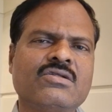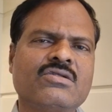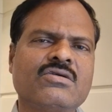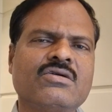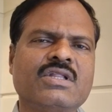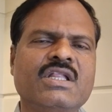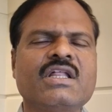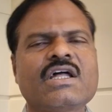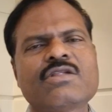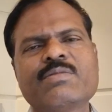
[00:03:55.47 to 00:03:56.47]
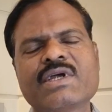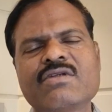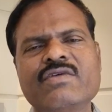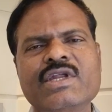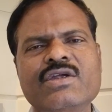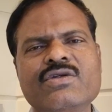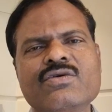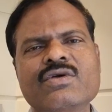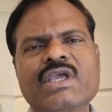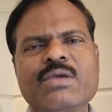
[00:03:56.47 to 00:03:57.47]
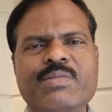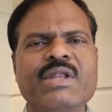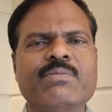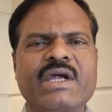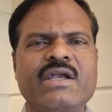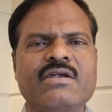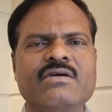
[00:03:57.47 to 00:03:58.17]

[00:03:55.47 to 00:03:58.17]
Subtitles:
So this aspect we need to keep in mind.